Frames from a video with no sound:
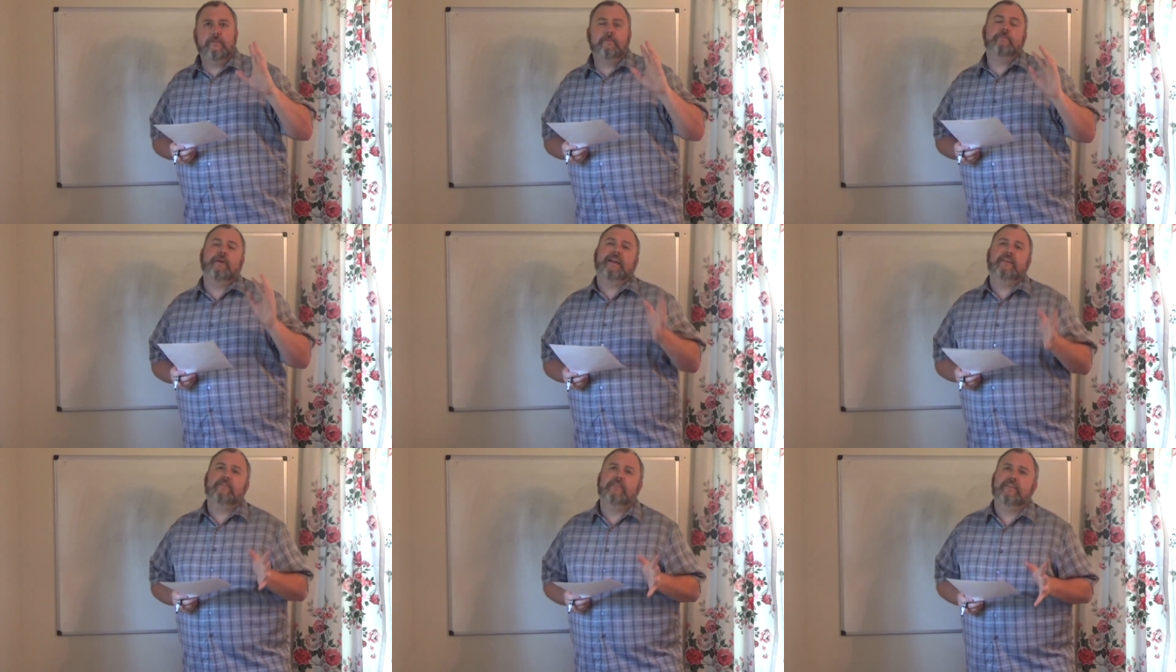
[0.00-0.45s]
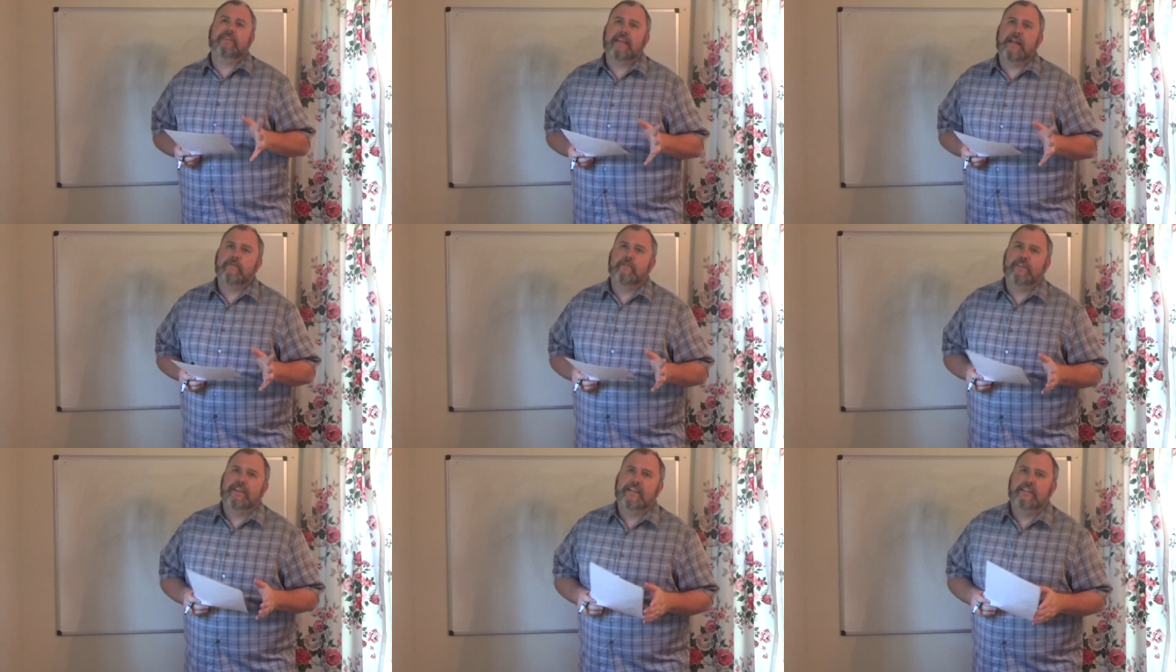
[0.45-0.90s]
Basic
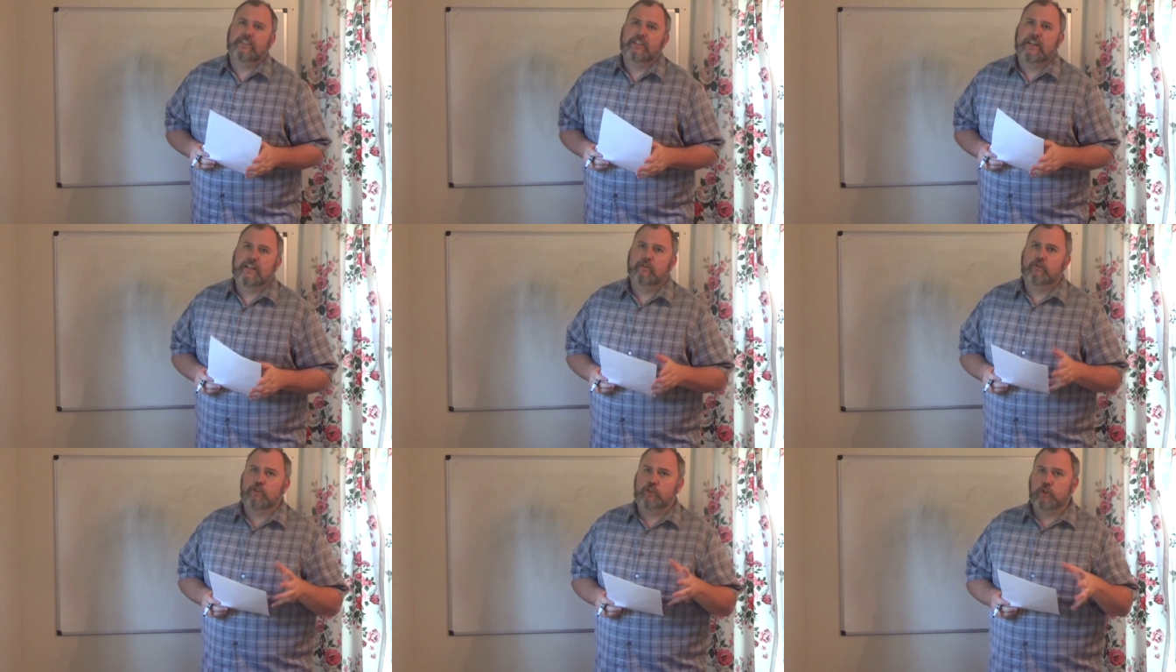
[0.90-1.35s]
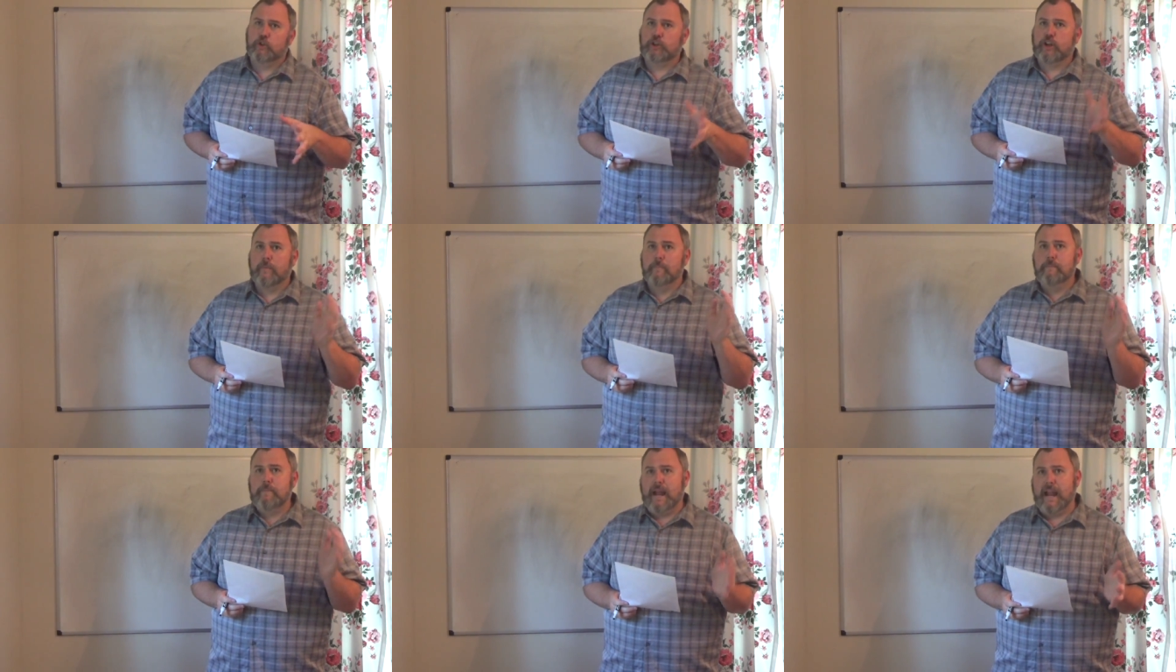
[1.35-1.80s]
definition is you're
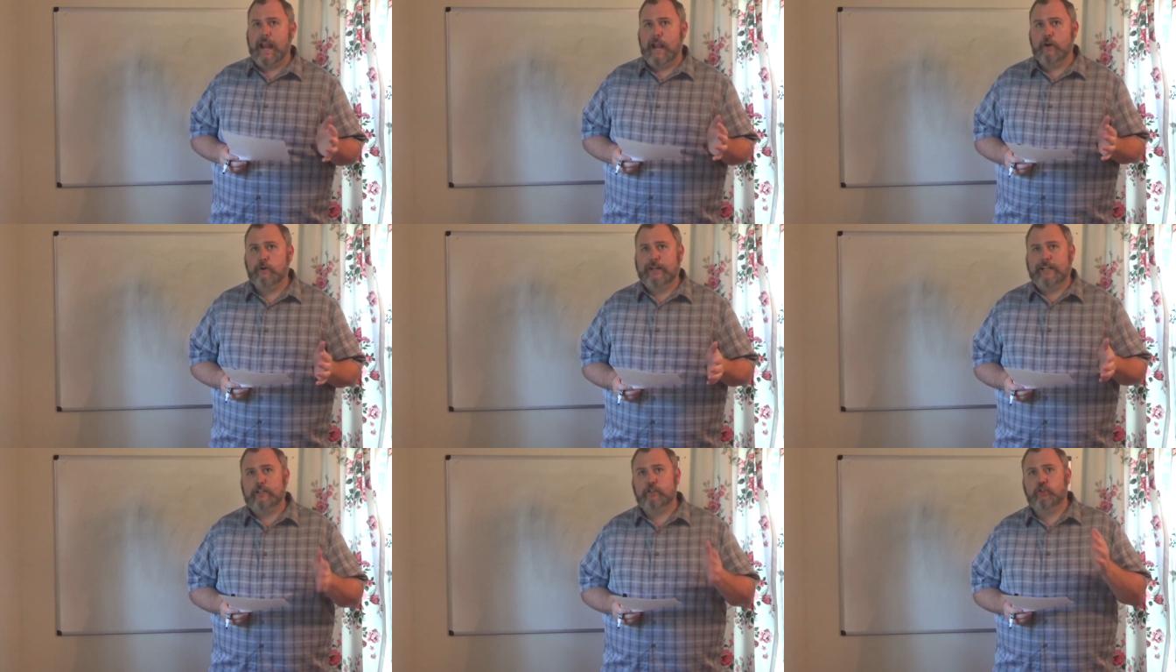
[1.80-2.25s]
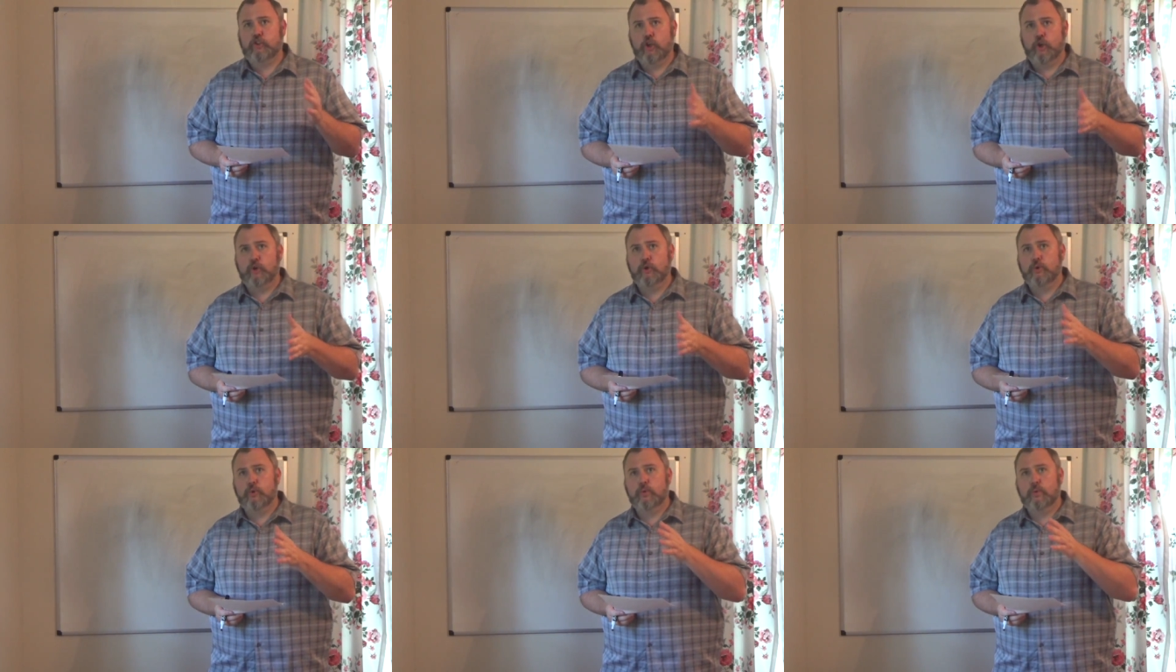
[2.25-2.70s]
comparing
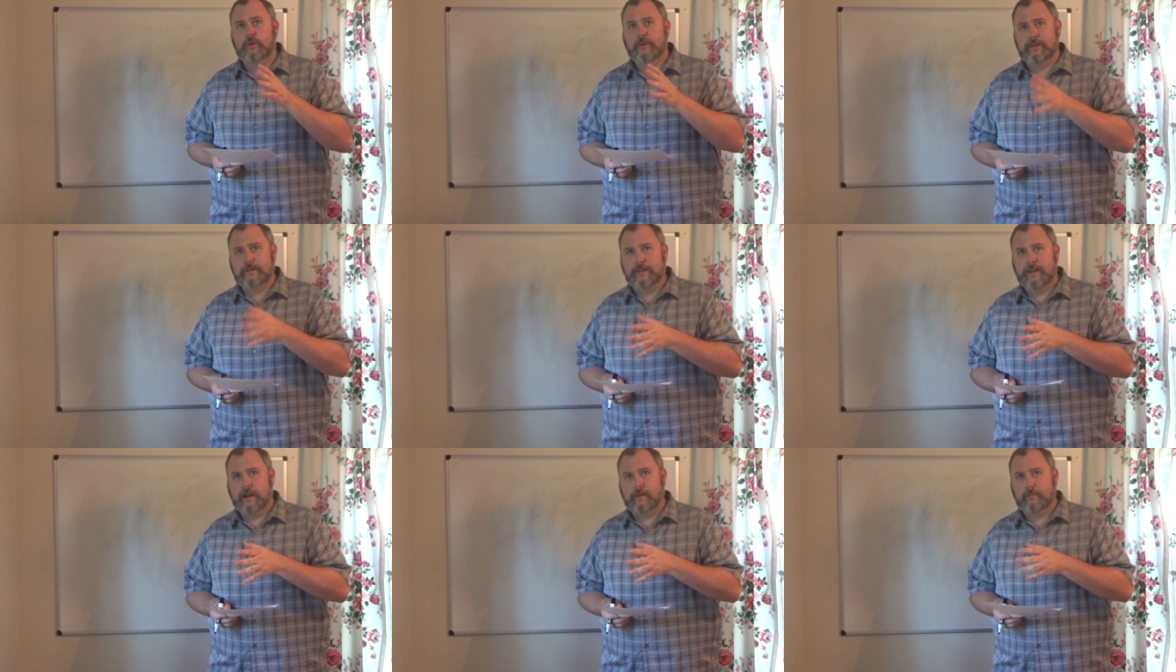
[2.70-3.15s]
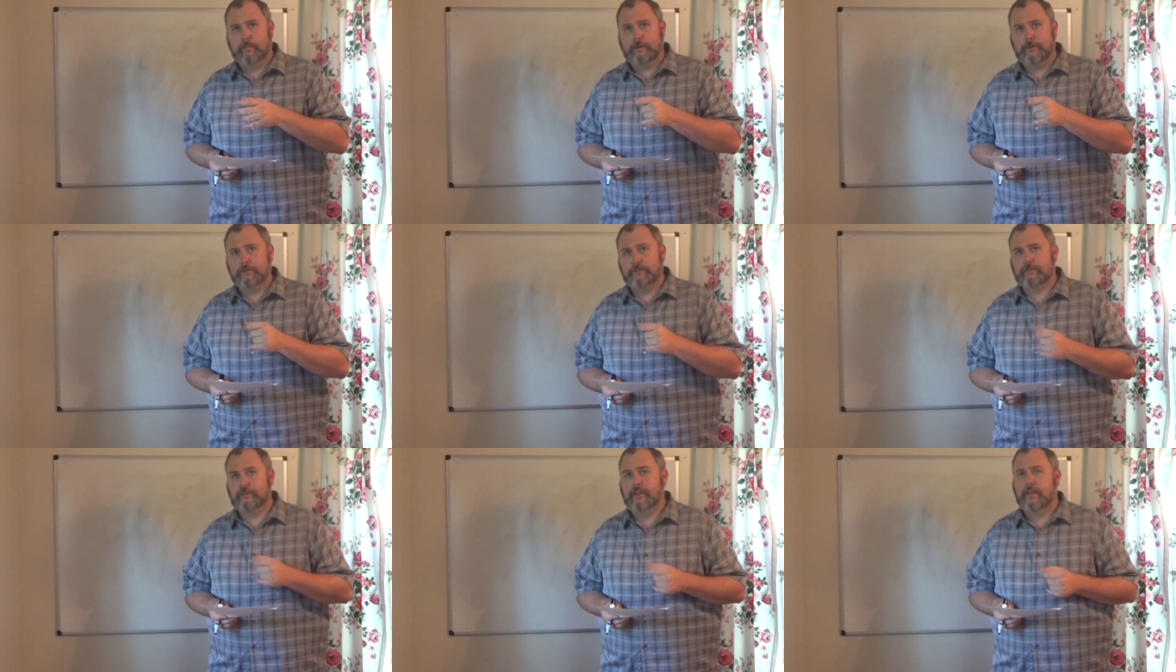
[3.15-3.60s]
two
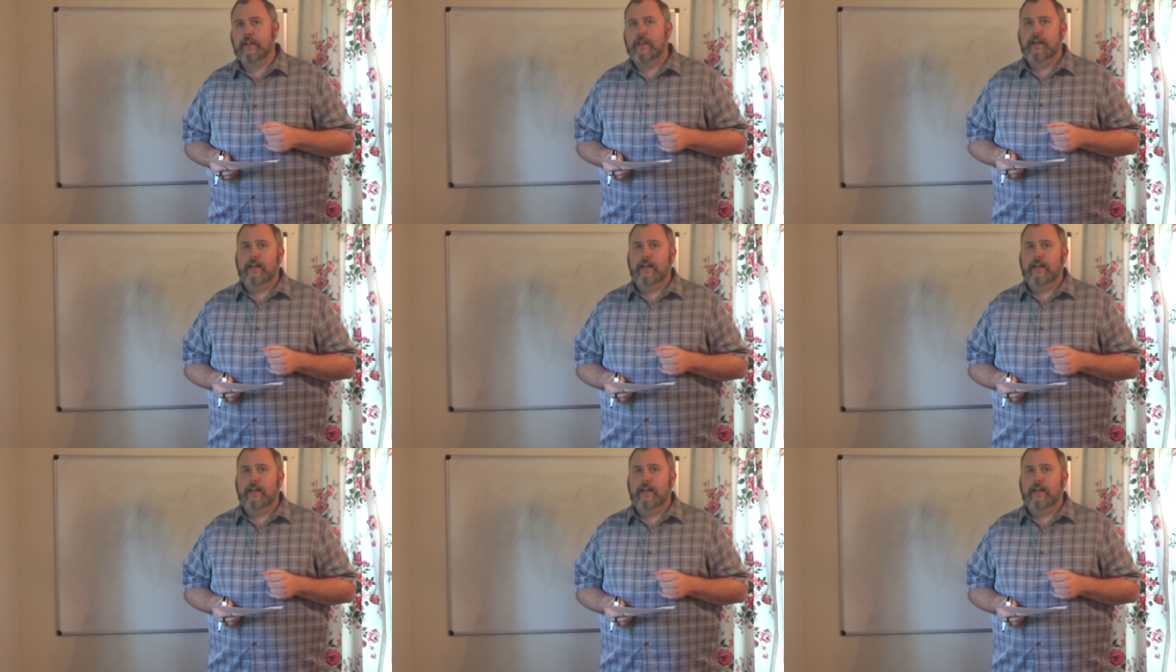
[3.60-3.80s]
numbers.